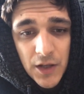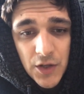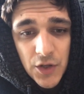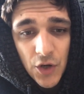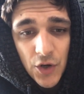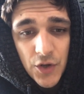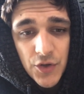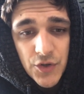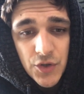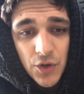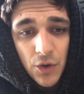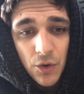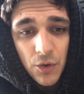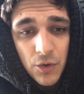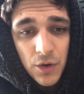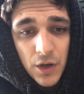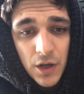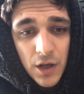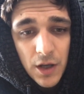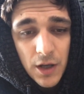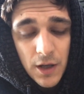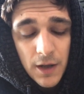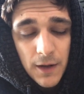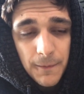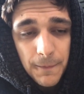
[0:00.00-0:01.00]
You know, so,
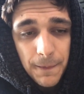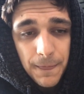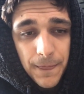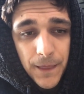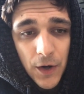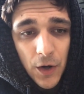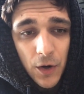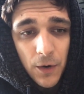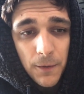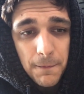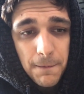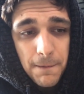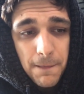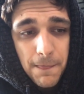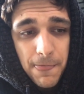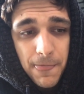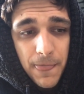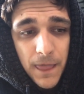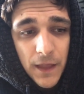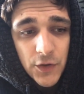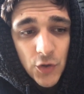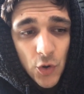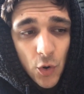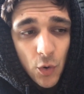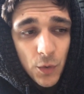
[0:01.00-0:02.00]
you know,
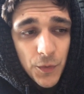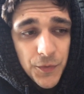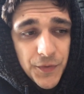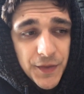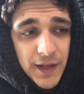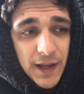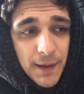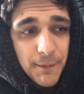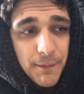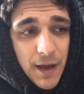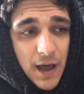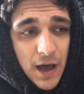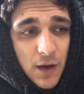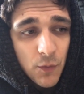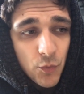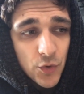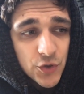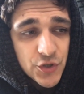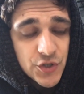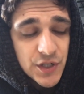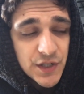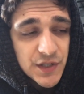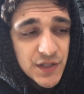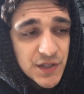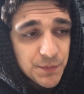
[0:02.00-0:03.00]
the whole thing about
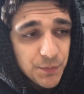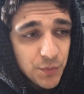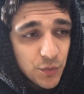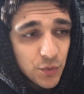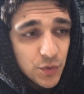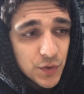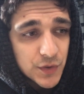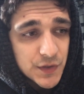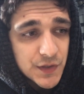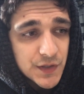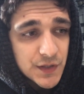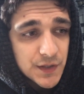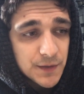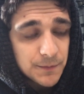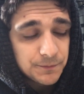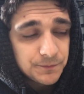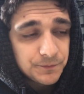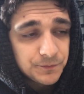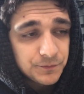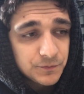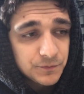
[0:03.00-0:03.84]
watching sports